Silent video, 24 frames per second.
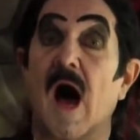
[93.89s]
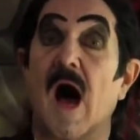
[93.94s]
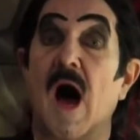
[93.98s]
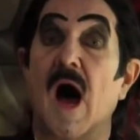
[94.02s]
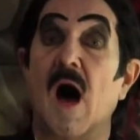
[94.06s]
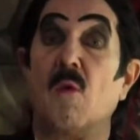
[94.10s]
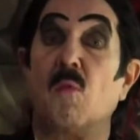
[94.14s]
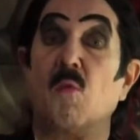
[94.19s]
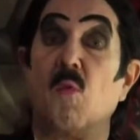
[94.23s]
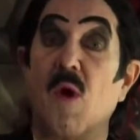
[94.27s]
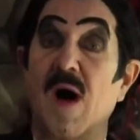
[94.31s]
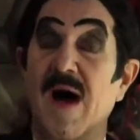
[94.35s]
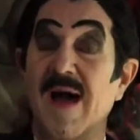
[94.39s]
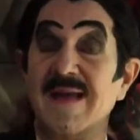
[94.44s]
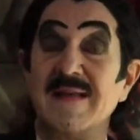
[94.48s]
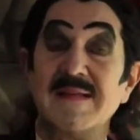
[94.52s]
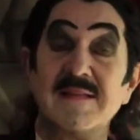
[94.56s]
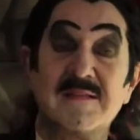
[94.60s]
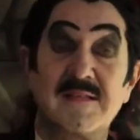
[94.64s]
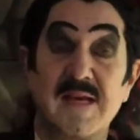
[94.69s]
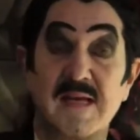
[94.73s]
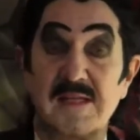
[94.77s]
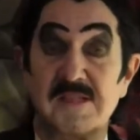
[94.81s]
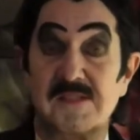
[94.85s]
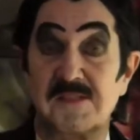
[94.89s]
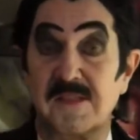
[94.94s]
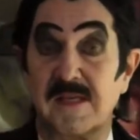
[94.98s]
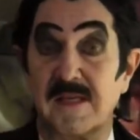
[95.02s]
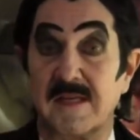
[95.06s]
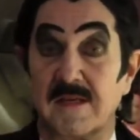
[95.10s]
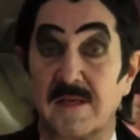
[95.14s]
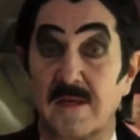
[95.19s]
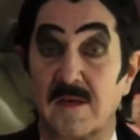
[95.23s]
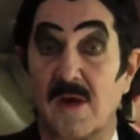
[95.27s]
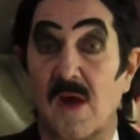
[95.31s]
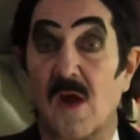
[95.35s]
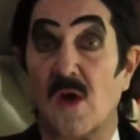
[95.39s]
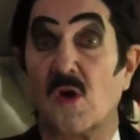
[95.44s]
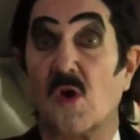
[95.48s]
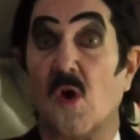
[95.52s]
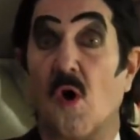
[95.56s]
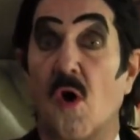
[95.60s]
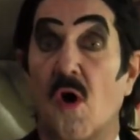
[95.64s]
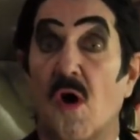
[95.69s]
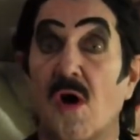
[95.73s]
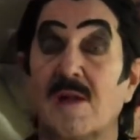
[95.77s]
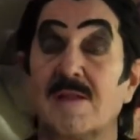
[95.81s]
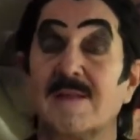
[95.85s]
a wine tasting
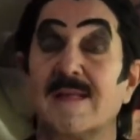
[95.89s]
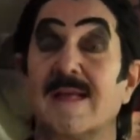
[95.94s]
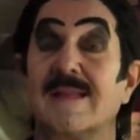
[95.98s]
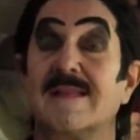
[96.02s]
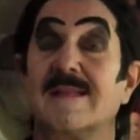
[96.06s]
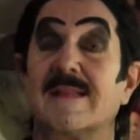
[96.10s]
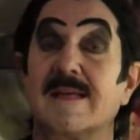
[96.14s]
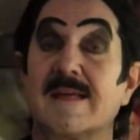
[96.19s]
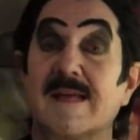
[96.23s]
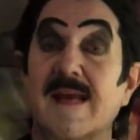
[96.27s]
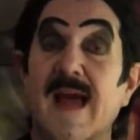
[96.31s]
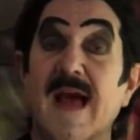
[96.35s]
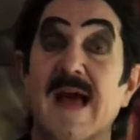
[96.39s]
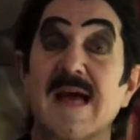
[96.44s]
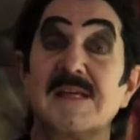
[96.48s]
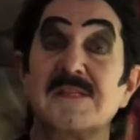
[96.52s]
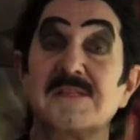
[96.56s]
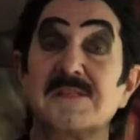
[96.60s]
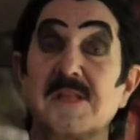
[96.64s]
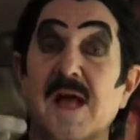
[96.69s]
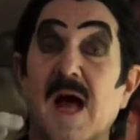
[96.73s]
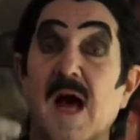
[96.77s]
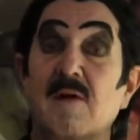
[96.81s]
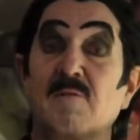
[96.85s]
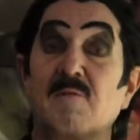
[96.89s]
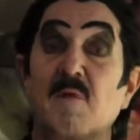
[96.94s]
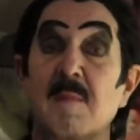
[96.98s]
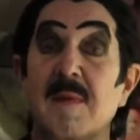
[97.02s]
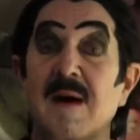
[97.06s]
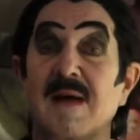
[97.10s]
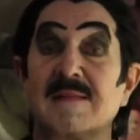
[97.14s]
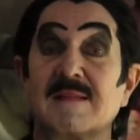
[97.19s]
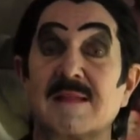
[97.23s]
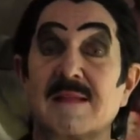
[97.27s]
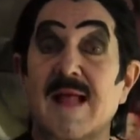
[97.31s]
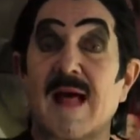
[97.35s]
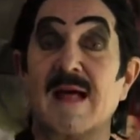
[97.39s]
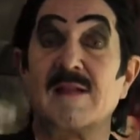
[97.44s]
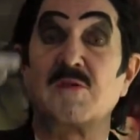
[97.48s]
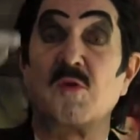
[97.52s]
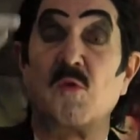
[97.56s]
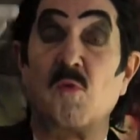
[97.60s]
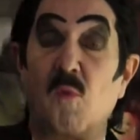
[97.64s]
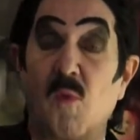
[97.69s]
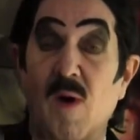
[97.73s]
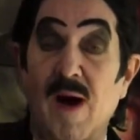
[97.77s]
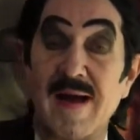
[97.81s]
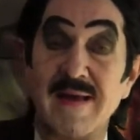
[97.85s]
called the Cast of
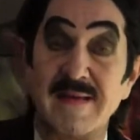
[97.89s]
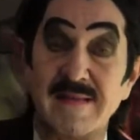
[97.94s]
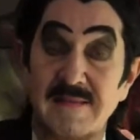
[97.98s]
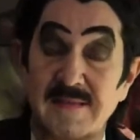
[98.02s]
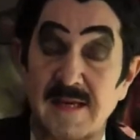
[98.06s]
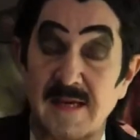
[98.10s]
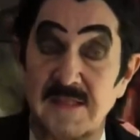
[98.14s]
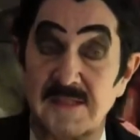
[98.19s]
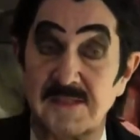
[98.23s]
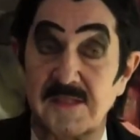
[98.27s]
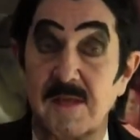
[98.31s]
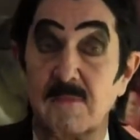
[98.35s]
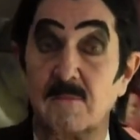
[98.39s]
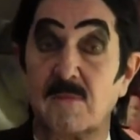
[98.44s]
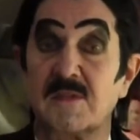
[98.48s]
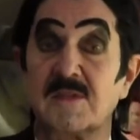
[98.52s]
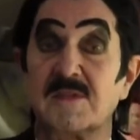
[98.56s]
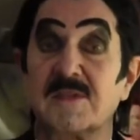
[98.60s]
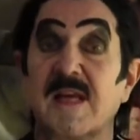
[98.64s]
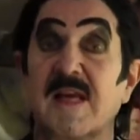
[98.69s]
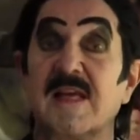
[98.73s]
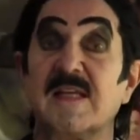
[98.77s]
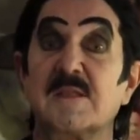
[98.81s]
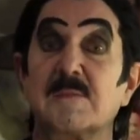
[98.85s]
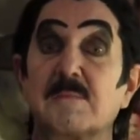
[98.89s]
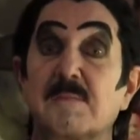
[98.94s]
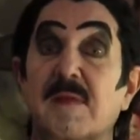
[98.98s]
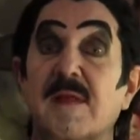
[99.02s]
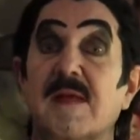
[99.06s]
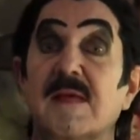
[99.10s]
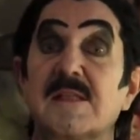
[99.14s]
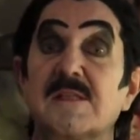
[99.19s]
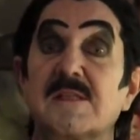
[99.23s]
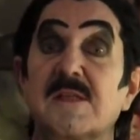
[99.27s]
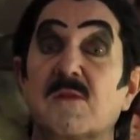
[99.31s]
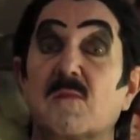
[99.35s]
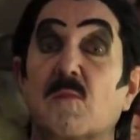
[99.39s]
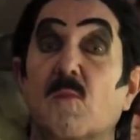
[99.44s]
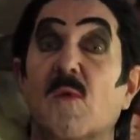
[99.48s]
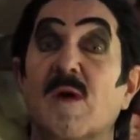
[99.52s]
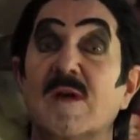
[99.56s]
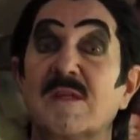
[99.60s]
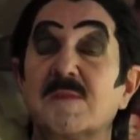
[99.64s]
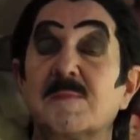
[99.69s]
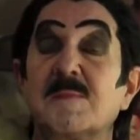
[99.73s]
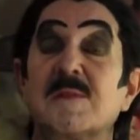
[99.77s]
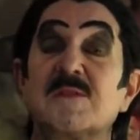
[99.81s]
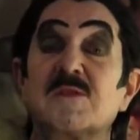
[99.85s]
Amontillado Wine Tasting, which takes place at
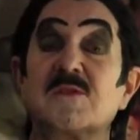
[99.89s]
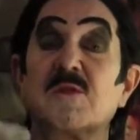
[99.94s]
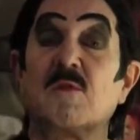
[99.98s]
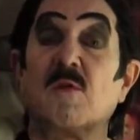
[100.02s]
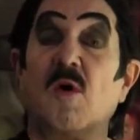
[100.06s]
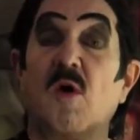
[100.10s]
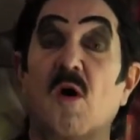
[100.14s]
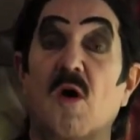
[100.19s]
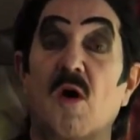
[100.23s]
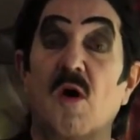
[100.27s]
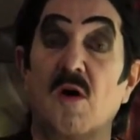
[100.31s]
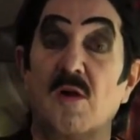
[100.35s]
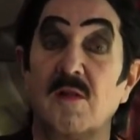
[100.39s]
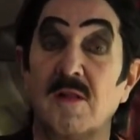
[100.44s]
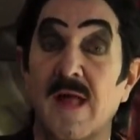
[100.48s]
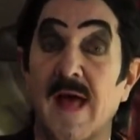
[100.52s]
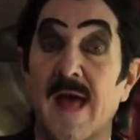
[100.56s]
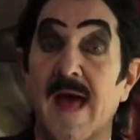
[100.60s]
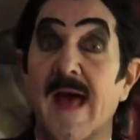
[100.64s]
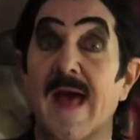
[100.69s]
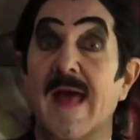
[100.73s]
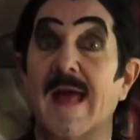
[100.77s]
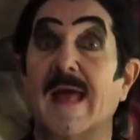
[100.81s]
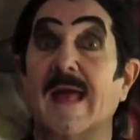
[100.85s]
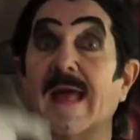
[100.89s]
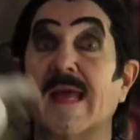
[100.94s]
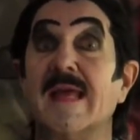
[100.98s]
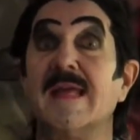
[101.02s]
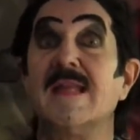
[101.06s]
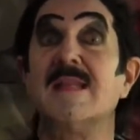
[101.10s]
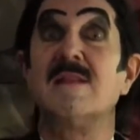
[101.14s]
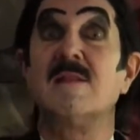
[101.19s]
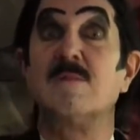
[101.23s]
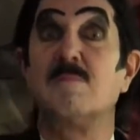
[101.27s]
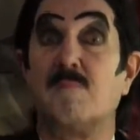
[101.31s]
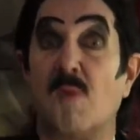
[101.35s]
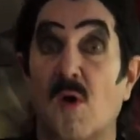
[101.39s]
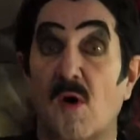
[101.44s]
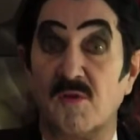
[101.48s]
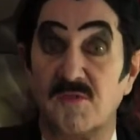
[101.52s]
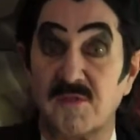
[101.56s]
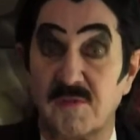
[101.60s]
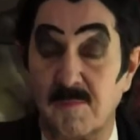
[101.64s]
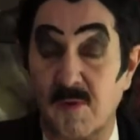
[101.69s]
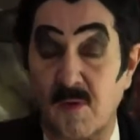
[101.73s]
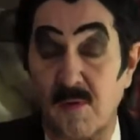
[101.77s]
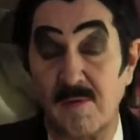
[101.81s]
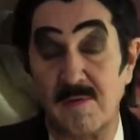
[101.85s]
Westminster Hall in
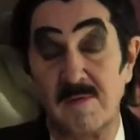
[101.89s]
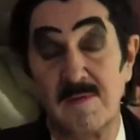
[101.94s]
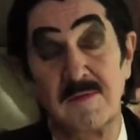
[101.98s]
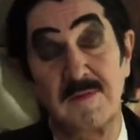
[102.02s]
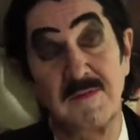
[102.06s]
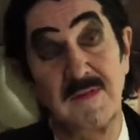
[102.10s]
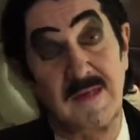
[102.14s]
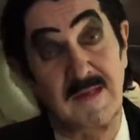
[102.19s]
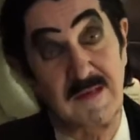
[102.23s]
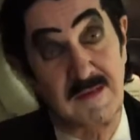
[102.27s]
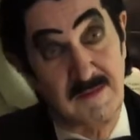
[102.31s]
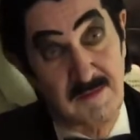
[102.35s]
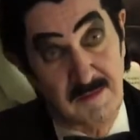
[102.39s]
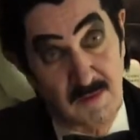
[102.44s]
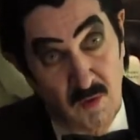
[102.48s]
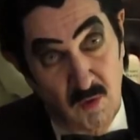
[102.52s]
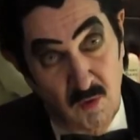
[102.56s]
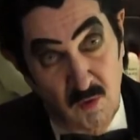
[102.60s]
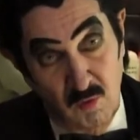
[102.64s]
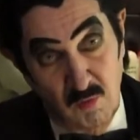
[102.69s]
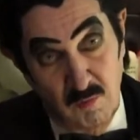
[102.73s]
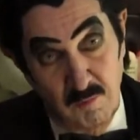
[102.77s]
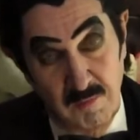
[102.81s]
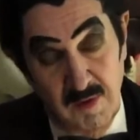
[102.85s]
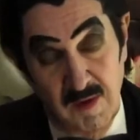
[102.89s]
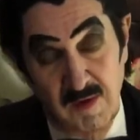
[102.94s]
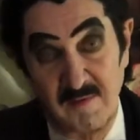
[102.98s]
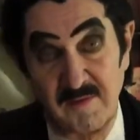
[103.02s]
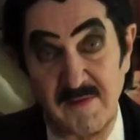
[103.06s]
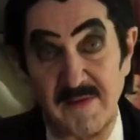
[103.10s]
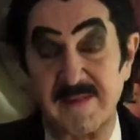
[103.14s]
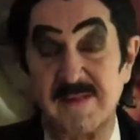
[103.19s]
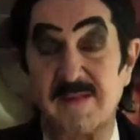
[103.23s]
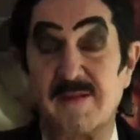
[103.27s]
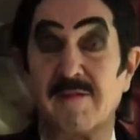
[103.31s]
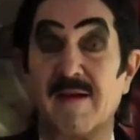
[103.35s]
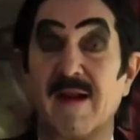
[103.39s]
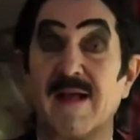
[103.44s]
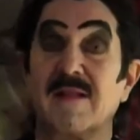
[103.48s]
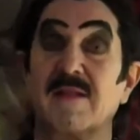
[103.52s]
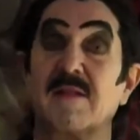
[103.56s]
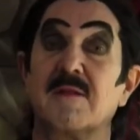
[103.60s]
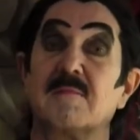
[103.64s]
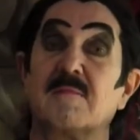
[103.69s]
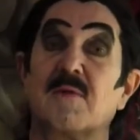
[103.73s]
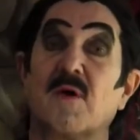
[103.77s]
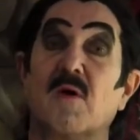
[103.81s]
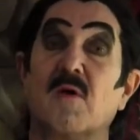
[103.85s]
Baltimore, the home of Edgar
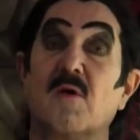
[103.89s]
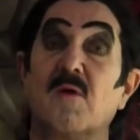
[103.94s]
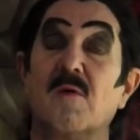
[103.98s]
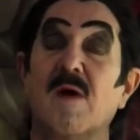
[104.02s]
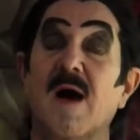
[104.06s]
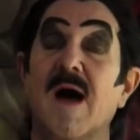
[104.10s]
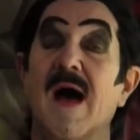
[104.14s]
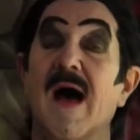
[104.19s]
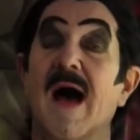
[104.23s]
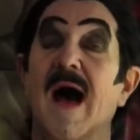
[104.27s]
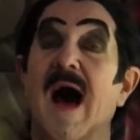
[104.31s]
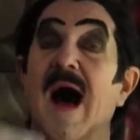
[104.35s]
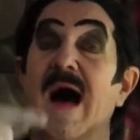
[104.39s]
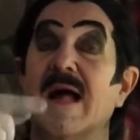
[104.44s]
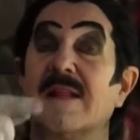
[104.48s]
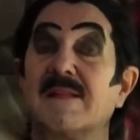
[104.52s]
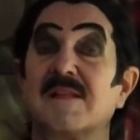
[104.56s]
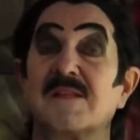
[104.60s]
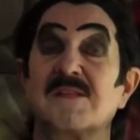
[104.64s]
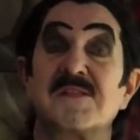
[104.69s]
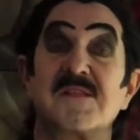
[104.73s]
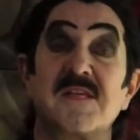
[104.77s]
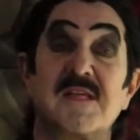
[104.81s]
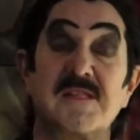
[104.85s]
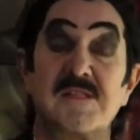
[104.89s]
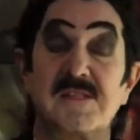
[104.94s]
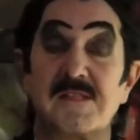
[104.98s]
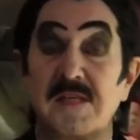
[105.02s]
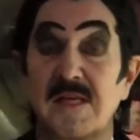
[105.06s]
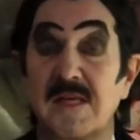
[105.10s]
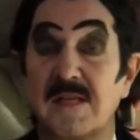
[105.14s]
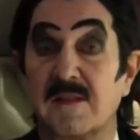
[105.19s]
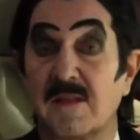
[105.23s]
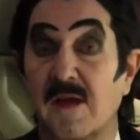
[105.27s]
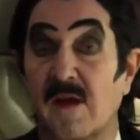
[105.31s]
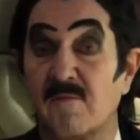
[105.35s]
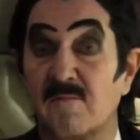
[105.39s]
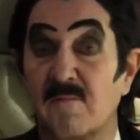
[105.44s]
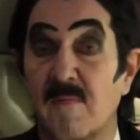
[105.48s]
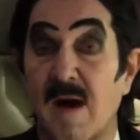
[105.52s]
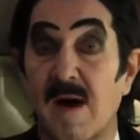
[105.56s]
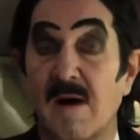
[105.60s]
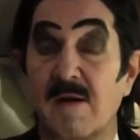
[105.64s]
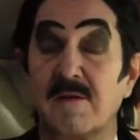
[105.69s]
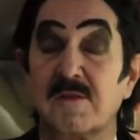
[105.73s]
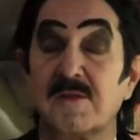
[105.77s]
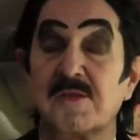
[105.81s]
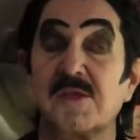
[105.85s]
Allan Poe, on the 16th of
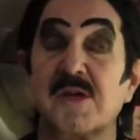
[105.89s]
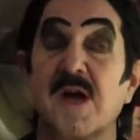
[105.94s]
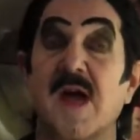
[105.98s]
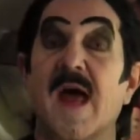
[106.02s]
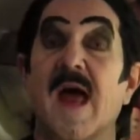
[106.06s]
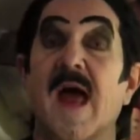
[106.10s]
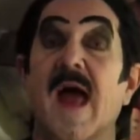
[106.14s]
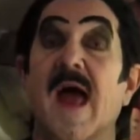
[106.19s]
March.